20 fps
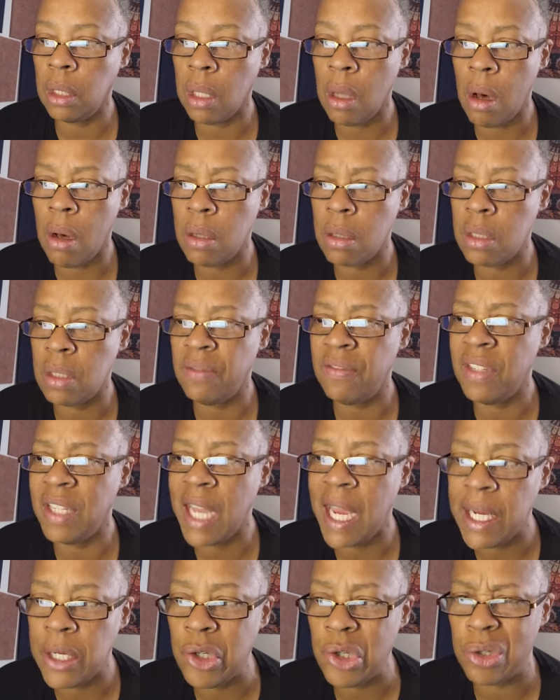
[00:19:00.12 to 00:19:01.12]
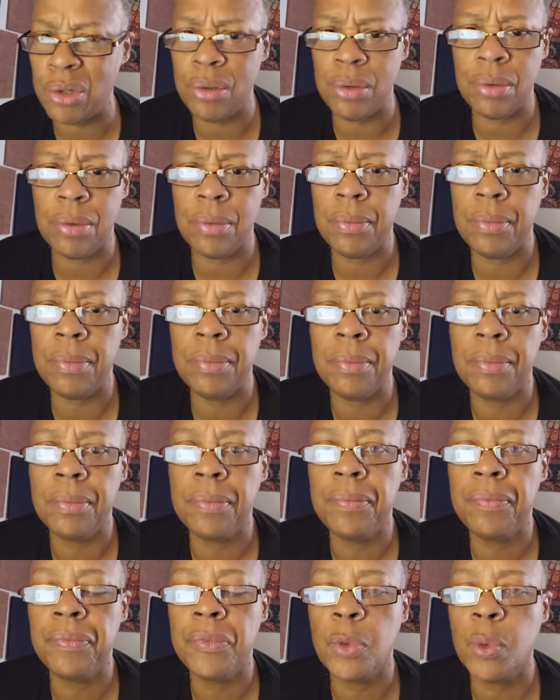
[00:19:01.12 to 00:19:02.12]
the laws of nature
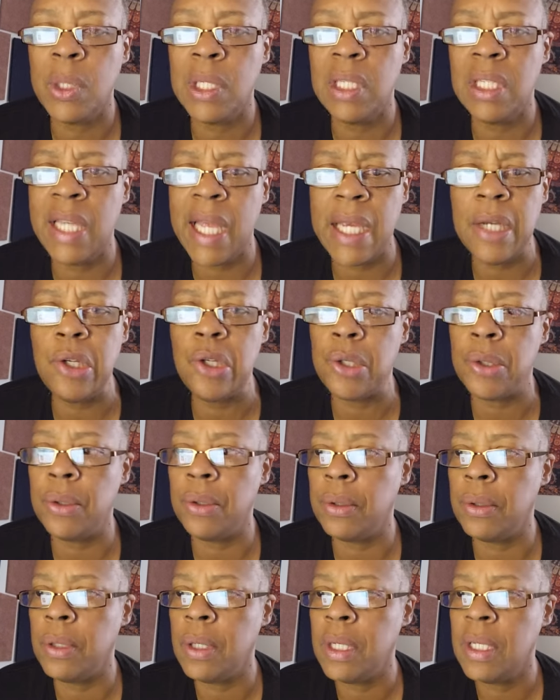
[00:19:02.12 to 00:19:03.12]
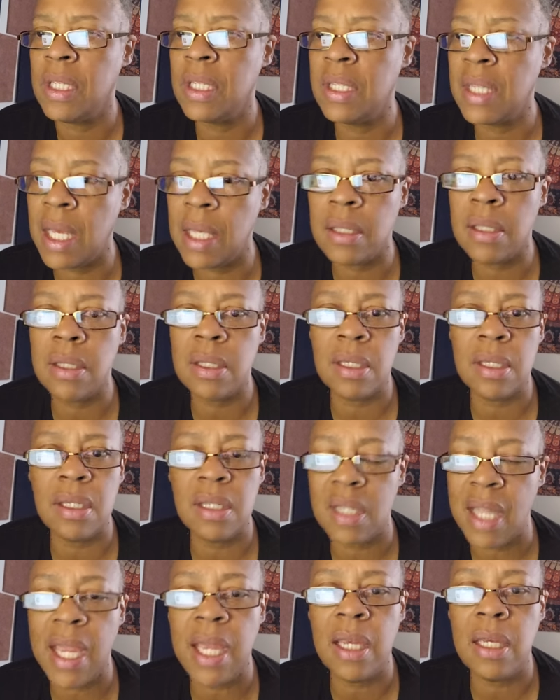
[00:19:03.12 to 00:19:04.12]
when nature sets the
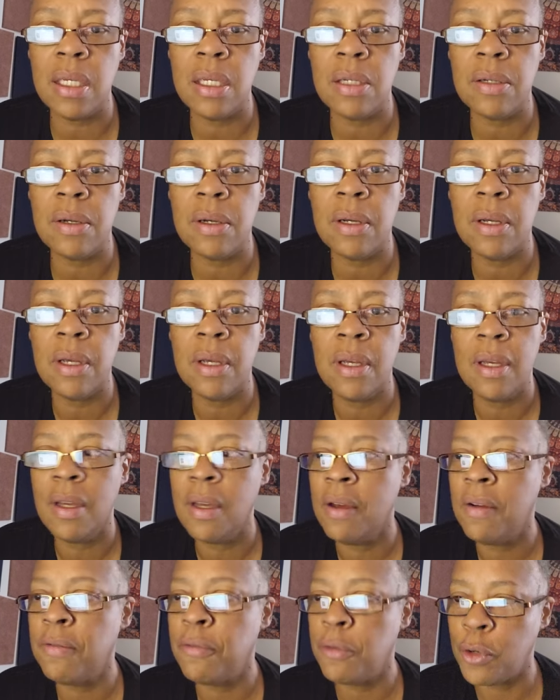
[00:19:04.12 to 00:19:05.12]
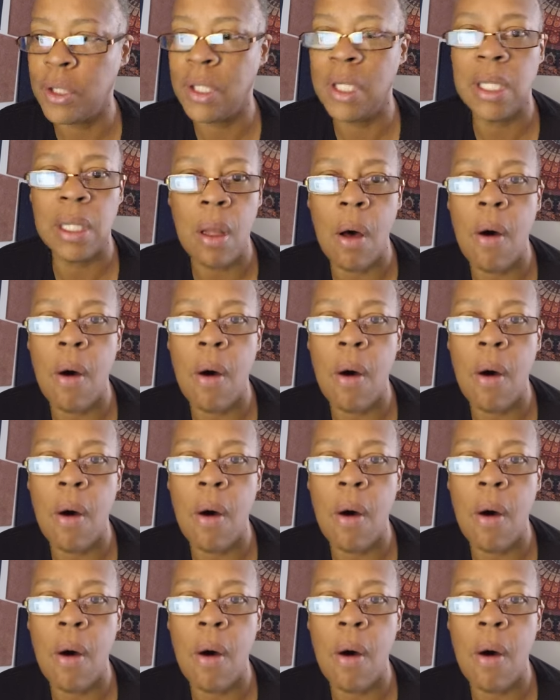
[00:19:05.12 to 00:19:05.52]
stage for the